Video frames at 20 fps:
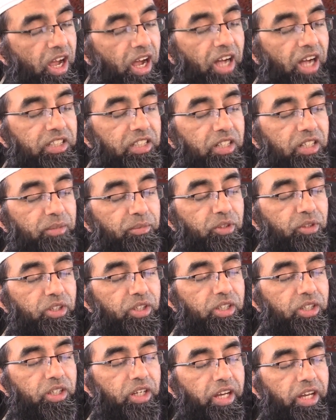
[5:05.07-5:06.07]
And the
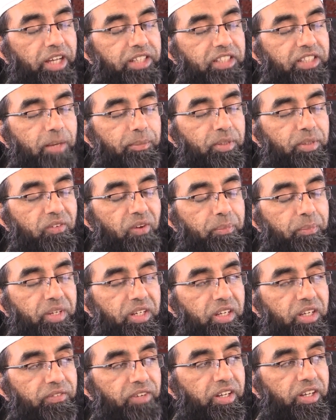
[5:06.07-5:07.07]
example of a
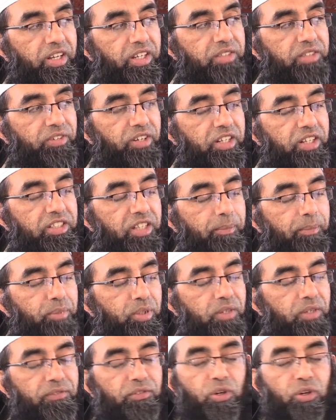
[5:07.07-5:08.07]
believer is, for
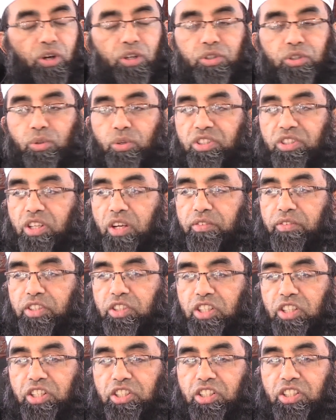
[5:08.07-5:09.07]
example, you've gone to a service
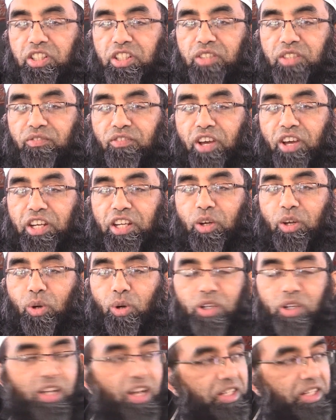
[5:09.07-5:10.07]
station, it's very
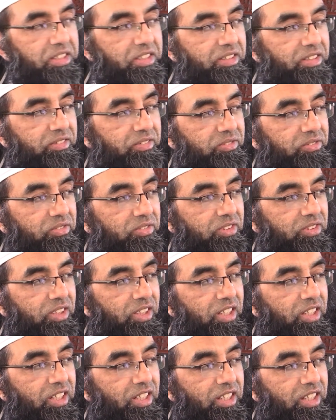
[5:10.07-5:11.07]
low class.
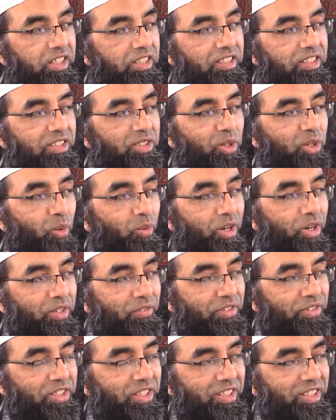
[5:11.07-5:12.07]
There's no water
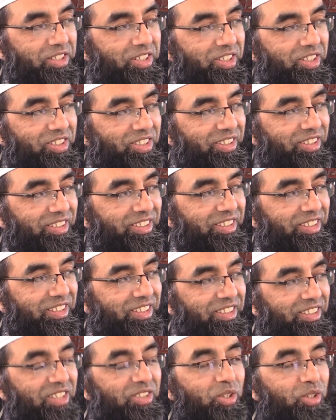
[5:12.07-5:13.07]
facilities.
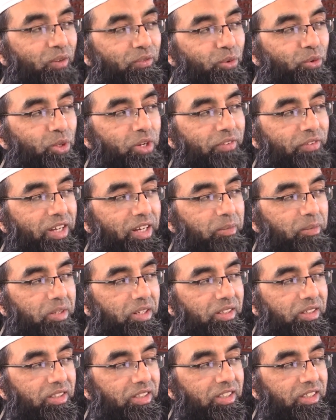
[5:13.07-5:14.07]
There's no food
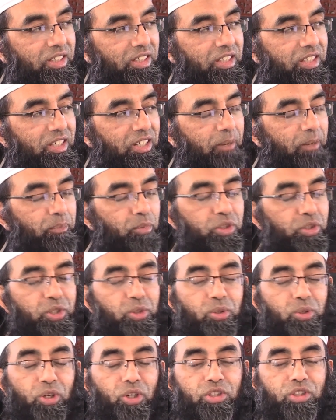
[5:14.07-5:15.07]
available. But do
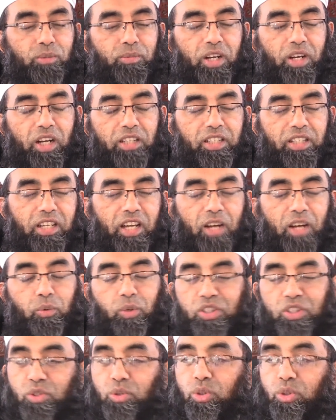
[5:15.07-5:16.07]
you know, subhanAllah,
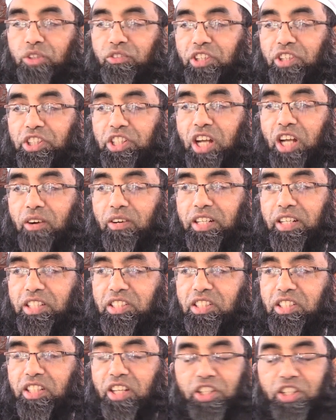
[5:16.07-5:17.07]
we're soon reaching our
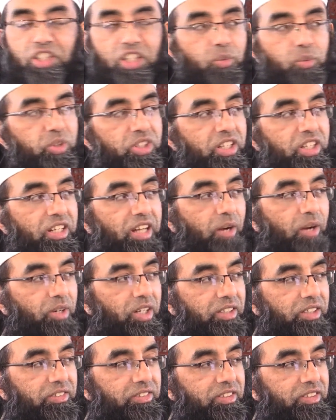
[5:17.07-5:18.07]
destination within an
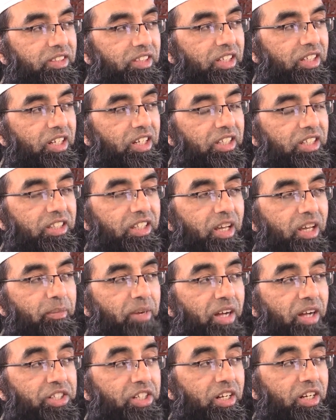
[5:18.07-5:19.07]
hour. There,
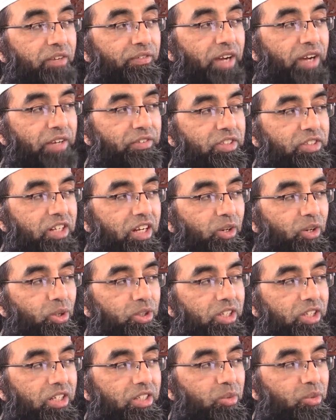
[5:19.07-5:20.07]
mashallah, five-star
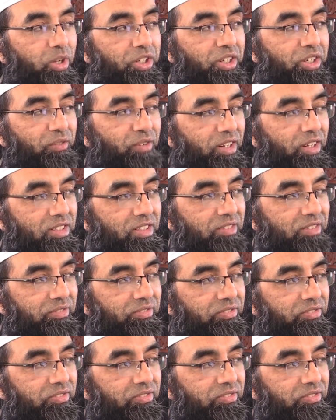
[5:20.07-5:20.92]
hotel is waiting for us.